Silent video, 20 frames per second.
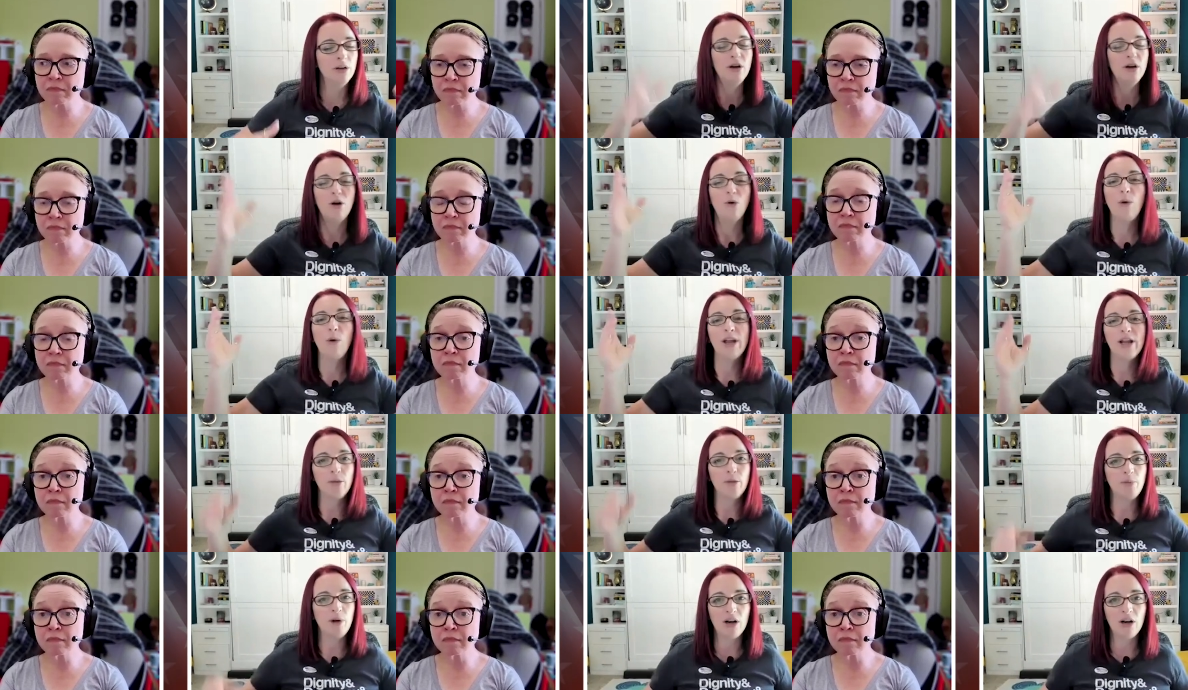Speaker 1: to
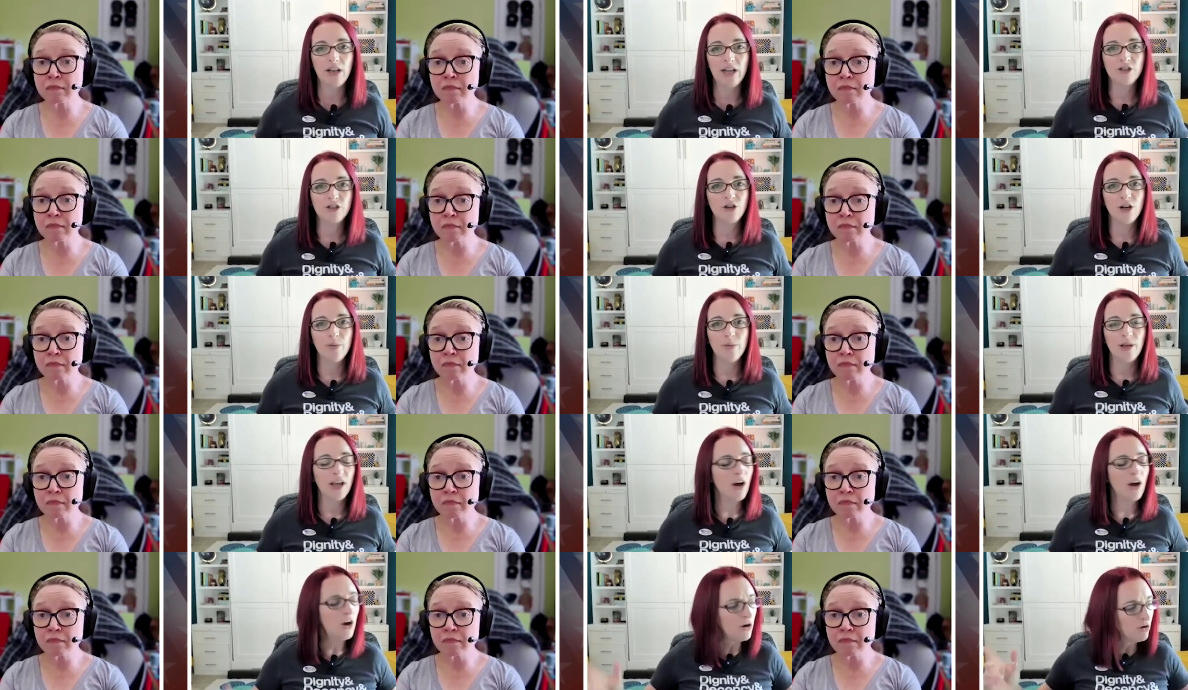wake up on
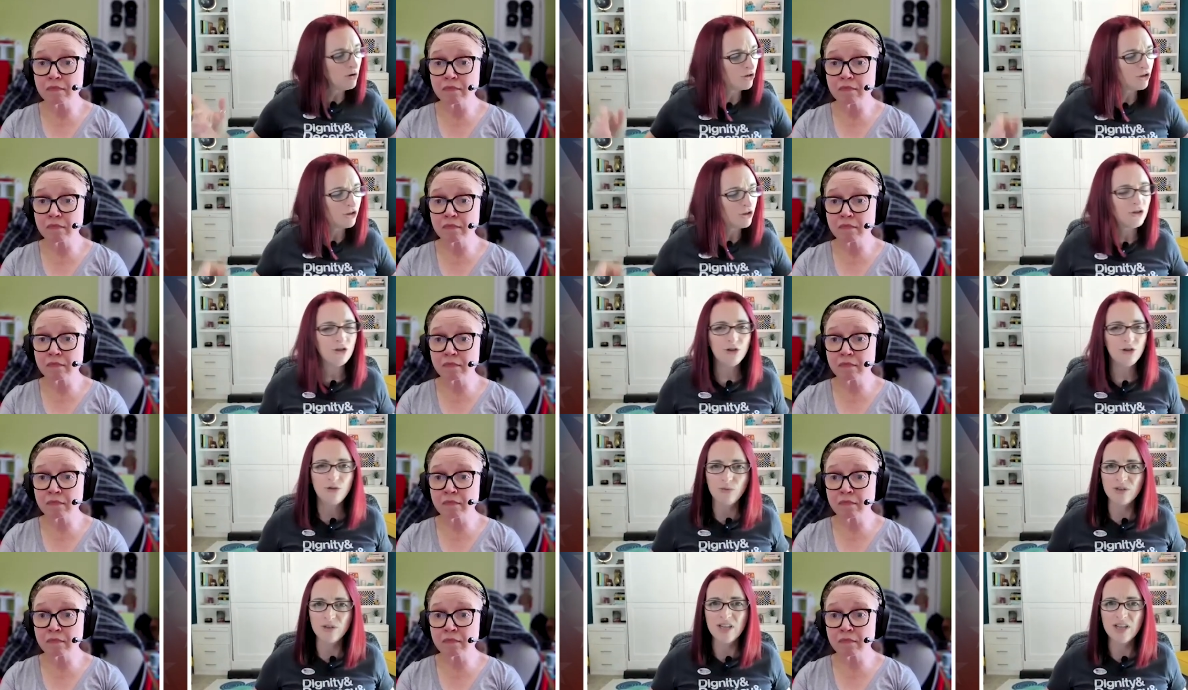election day and be like, oh,
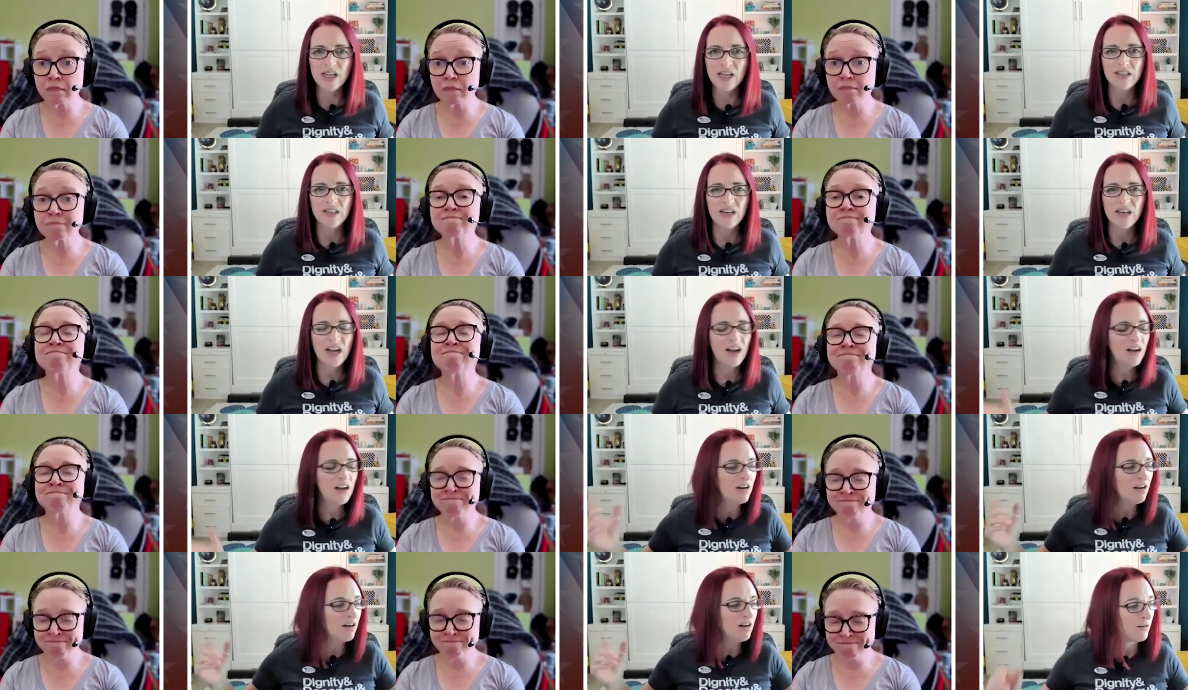shoot, was that
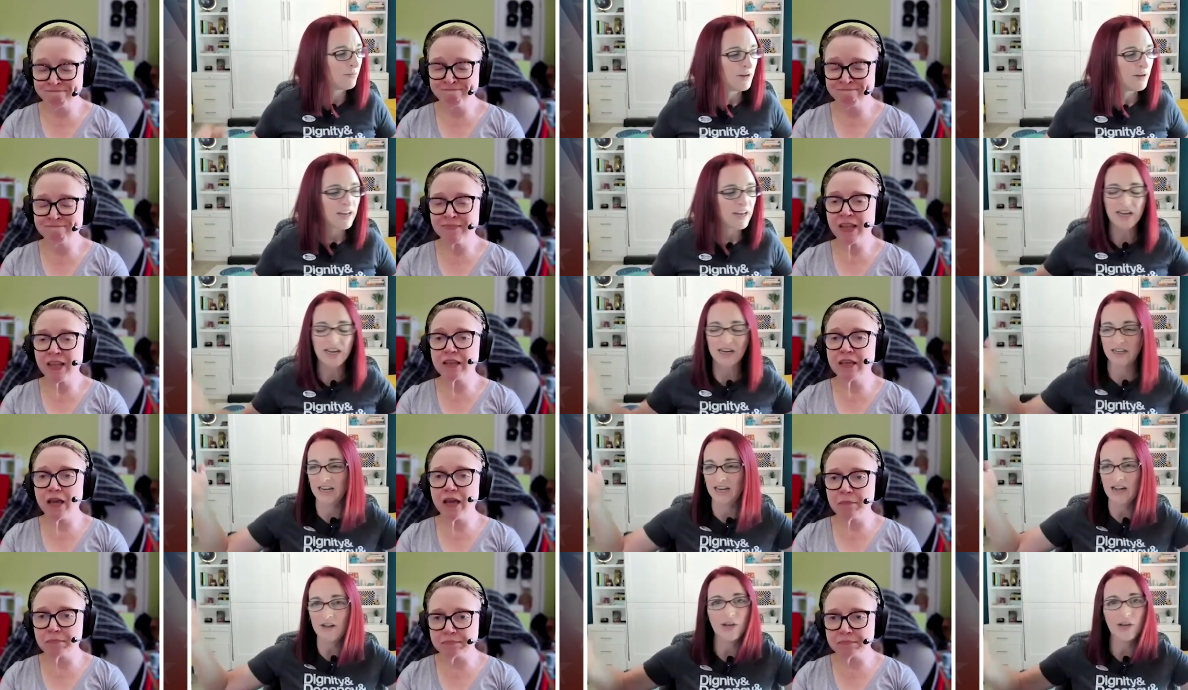today? Oh,
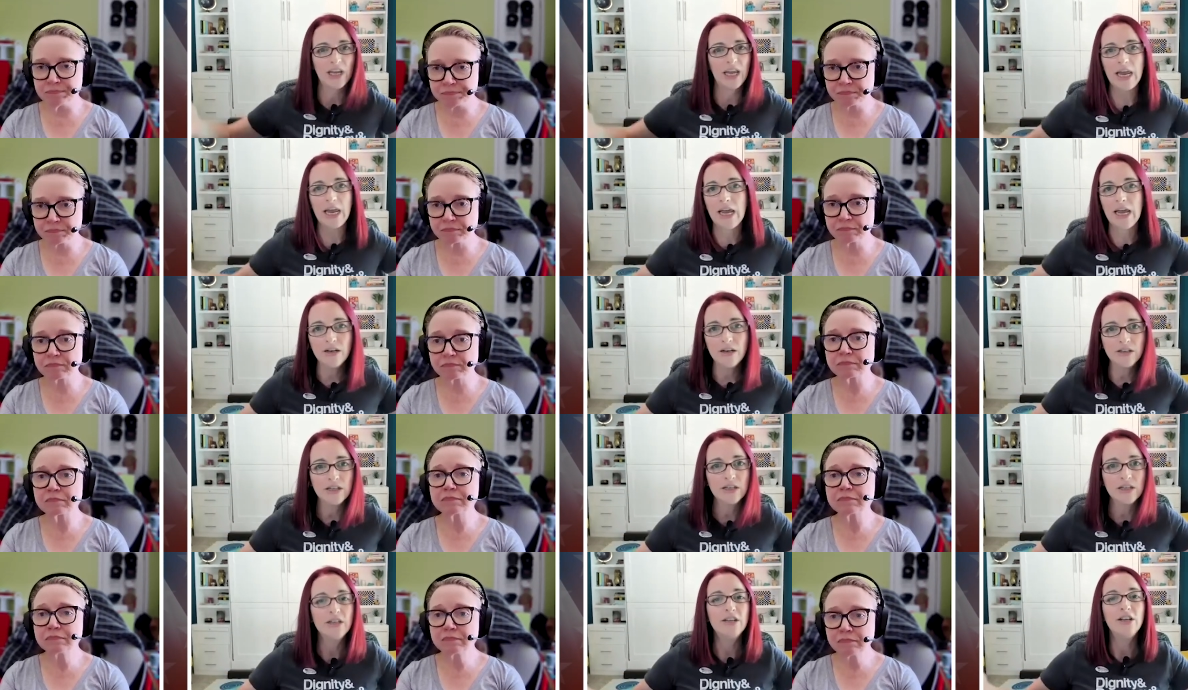man, now I
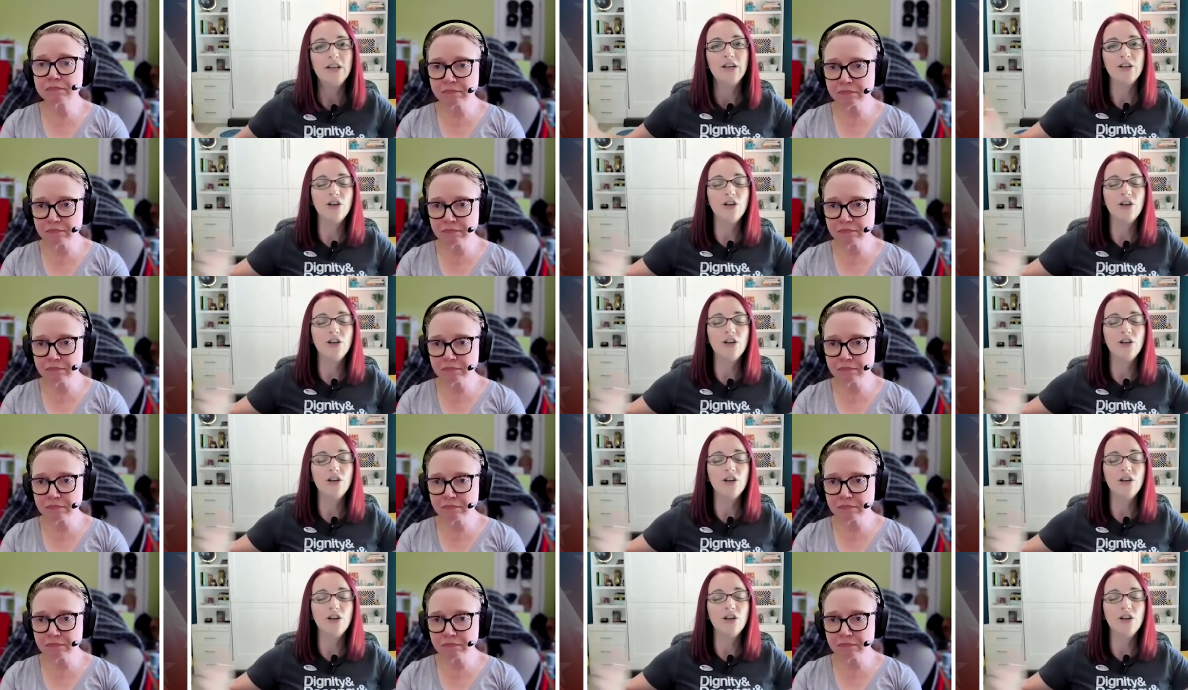can't.